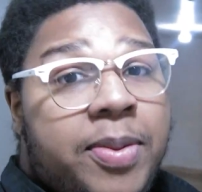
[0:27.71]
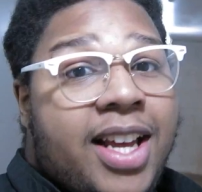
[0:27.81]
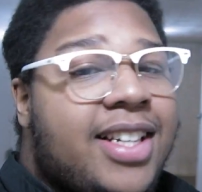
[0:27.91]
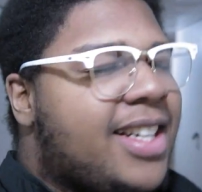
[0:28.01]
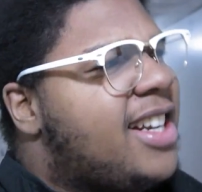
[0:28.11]

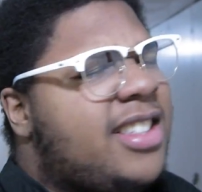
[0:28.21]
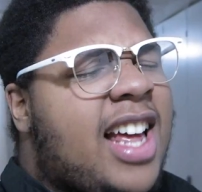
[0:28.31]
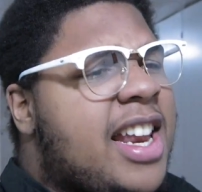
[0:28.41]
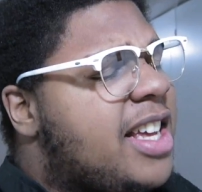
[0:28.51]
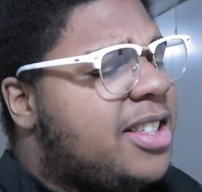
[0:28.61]
place, and I just
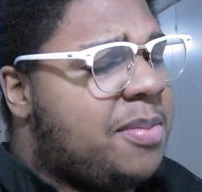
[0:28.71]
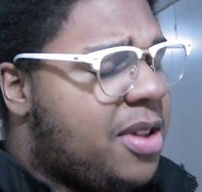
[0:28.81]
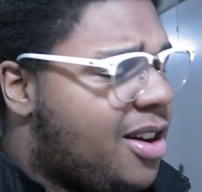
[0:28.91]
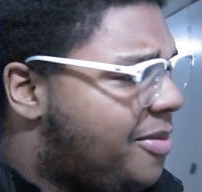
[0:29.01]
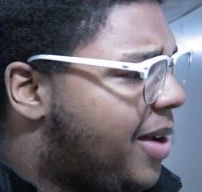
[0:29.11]
had to get
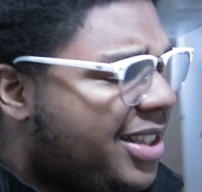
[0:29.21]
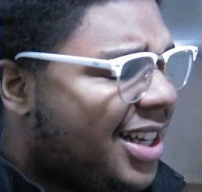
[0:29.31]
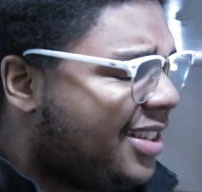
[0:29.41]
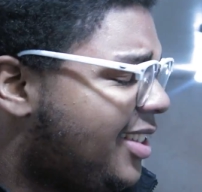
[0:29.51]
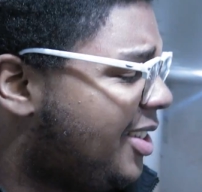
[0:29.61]
something off my
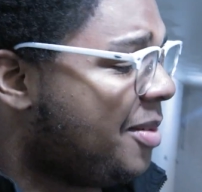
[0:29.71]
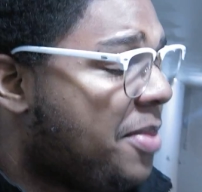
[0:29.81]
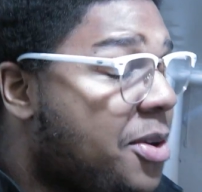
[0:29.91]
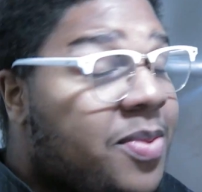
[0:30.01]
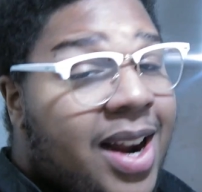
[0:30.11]
chest. This is gonna
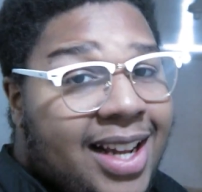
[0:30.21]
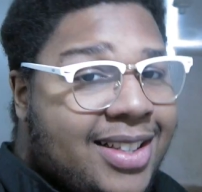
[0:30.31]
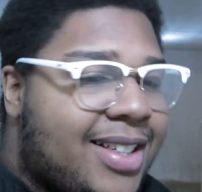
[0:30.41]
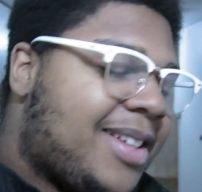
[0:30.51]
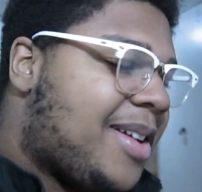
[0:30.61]
be a
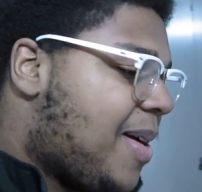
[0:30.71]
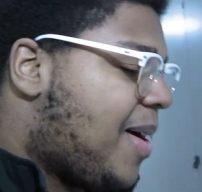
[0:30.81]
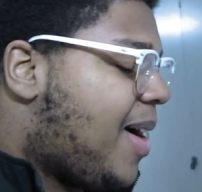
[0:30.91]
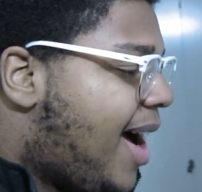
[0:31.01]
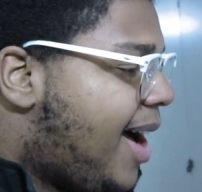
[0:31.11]
rant.
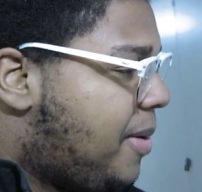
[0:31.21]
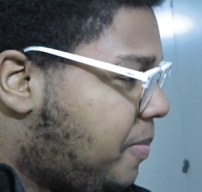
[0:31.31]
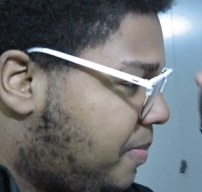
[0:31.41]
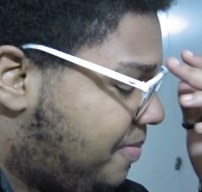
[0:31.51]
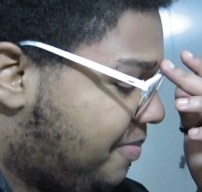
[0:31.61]
You
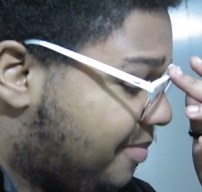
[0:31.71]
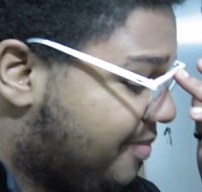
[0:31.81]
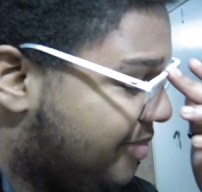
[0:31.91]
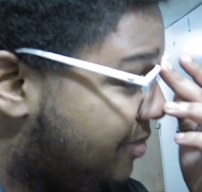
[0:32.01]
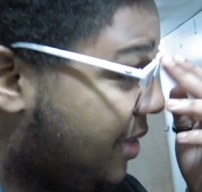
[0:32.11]

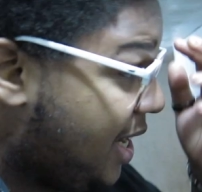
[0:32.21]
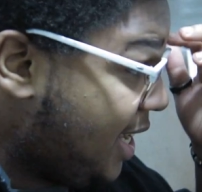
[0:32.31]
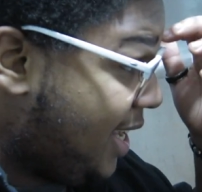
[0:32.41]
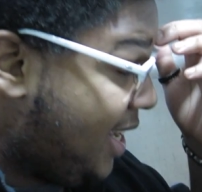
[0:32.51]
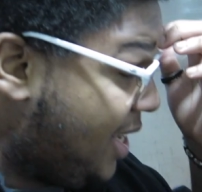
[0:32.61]

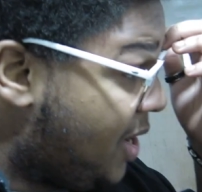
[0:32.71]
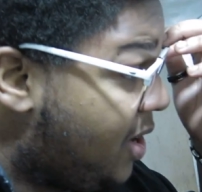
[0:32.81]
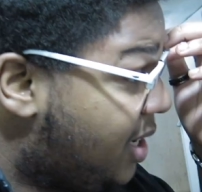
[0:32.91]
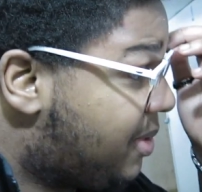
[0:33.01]
know what I'm